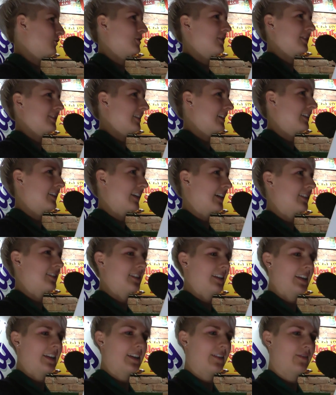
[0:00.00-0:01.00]
just like
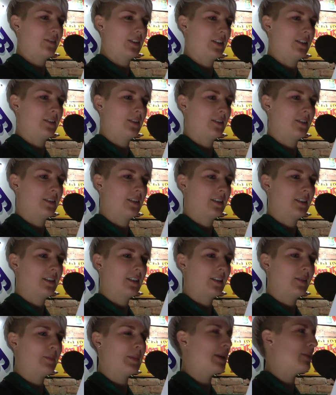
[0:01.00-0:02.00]
that's a given.
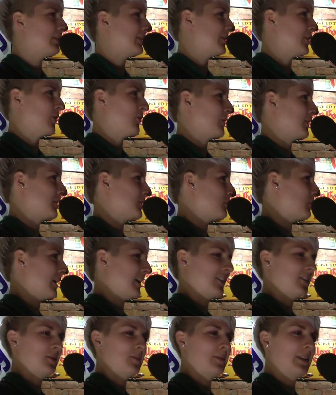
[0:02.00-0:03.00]
Maybe no one's
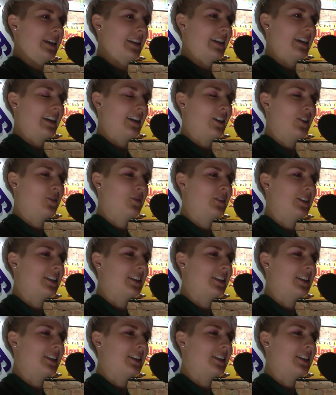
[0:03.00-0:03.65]
bothered by that.